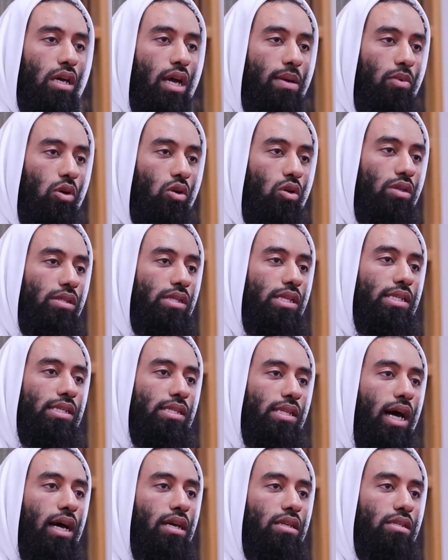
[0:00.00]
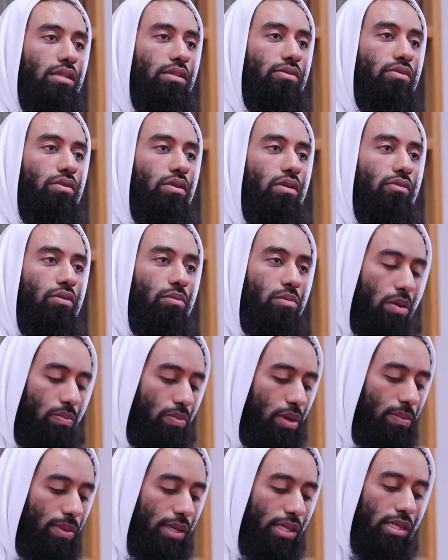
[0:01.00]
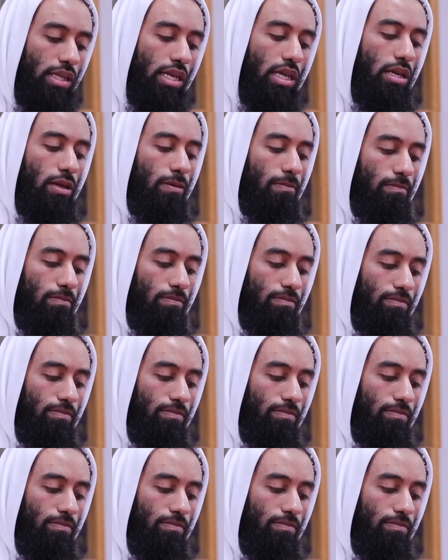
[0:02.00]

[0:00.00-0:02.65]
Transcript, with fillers: came across these stats from the BBC